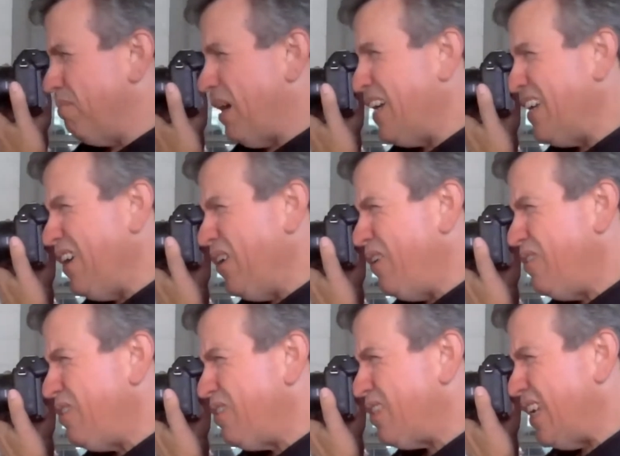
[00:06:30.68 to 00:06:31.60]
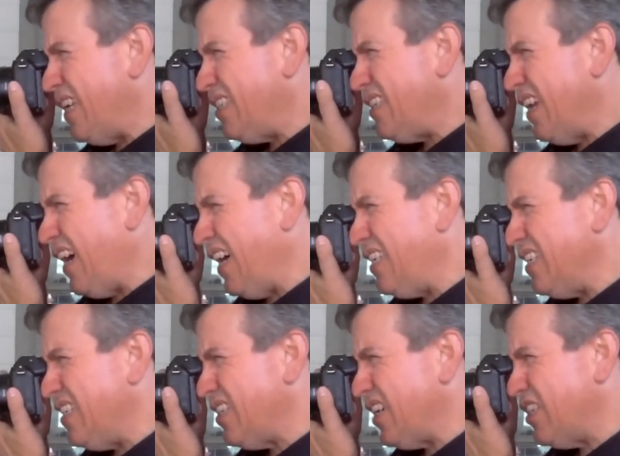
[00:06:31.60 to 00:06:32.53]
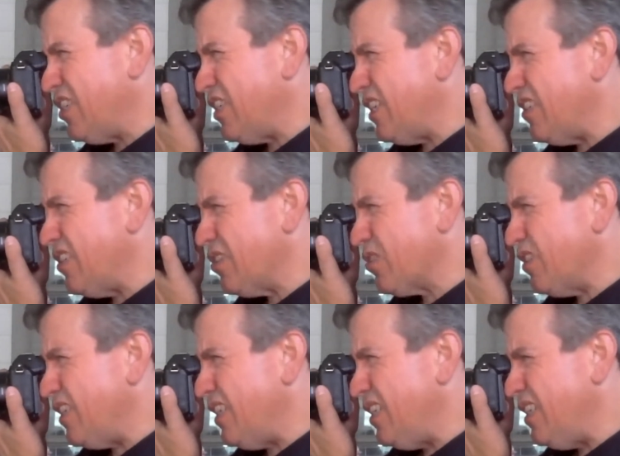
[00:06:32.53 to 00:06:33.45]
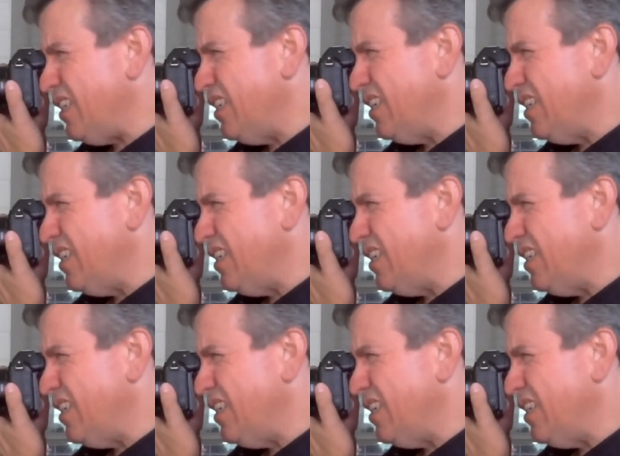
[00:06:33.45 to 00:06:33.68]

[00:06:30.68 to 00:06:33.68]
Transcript: my nose is not touching the screen.